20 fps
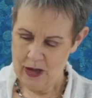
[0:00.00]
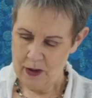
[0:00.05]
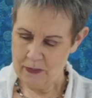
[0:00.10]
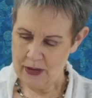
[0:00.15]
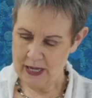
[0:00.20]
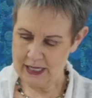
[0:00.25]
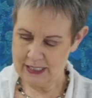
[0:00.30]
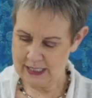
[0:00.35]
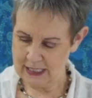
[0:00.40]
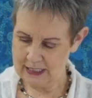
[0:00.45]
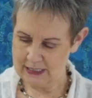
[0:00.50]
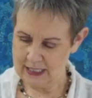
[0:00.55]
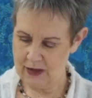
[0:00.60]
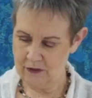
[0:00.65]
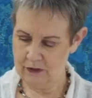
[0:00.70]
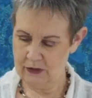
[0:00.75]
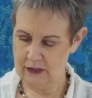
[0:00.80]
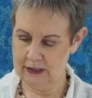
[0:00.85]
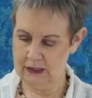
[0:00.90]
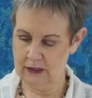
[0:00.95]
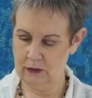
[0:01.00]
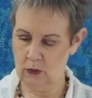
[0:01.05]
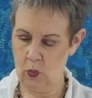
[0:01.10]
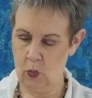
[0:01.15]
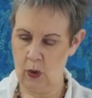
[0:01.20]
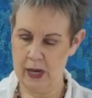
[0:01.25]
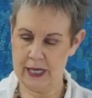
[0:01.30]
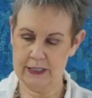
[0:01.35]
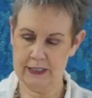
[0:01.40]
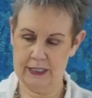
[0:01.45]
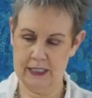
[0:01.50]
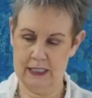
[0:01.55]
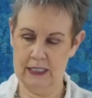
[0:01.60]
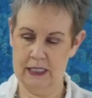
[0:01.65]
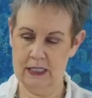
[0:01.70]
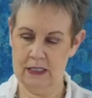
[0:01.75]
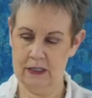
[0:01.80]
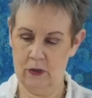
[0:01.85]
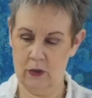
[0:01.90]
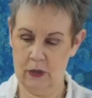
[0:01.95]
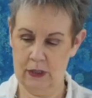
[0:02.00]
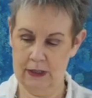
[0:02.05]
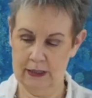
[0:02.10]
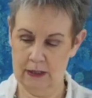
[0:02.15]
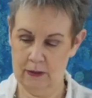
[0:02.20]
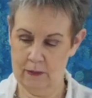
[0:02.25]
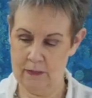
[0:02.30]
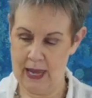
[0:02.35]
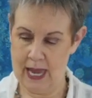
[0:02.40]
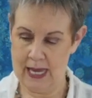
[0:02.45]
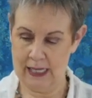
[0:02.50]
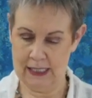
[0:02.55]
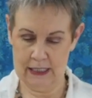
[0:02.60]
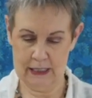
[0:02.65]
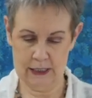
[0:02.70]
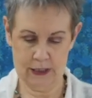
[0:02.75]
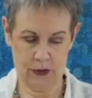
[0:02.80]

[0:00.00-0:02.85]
But it does have little weights in it, or little magnets,